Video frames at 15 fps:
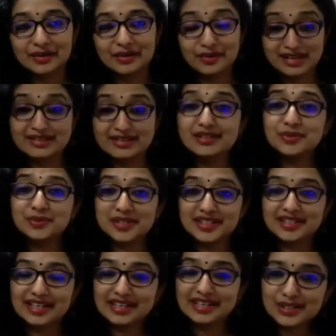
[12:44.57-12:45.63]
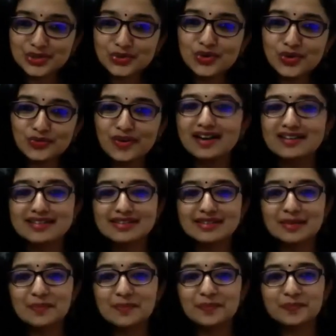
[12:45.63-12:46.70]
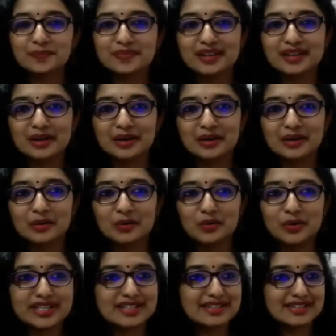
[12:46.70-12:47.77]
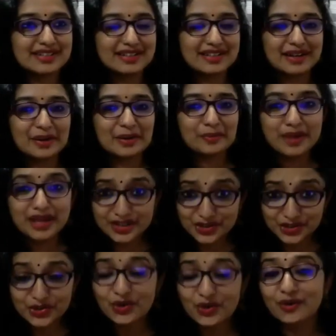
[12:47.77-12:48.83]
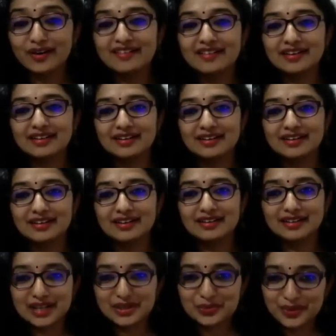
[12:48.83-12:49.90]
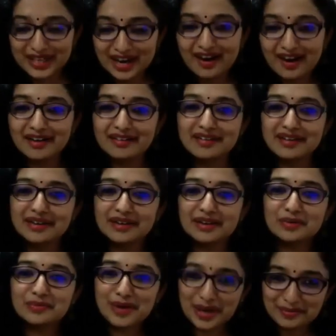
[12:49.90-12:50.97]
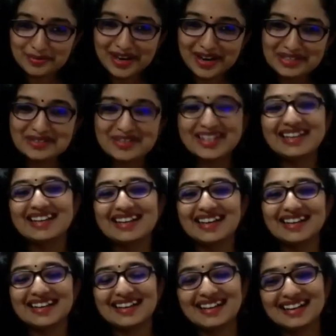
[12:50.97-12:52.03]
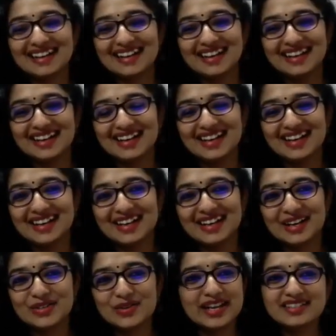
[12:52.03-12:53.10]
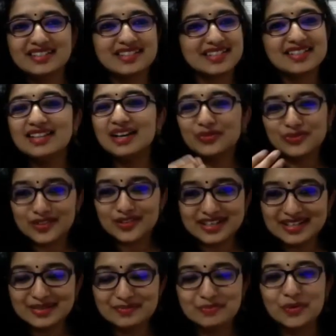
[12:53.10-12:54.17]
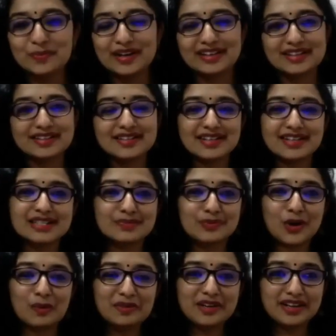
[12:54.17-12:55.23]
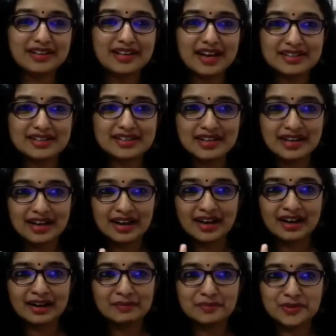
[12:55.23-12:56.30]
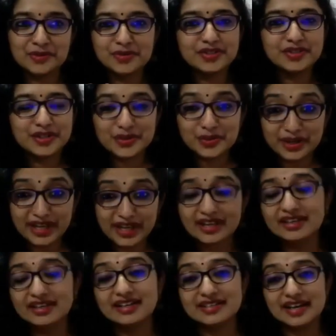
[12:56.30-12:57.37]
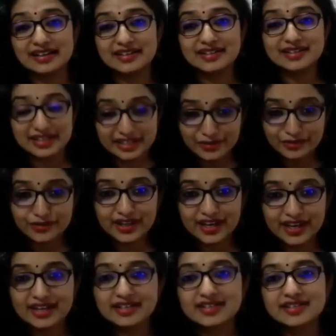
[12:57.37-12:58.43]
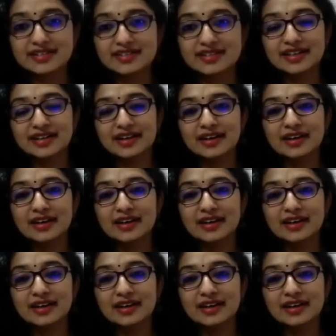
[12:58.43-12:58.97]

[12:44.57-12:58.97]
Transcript: residual in the two of us, which made sure that we are where we are today. So it's just that first moment. It's probably that, the uniqueness and the significance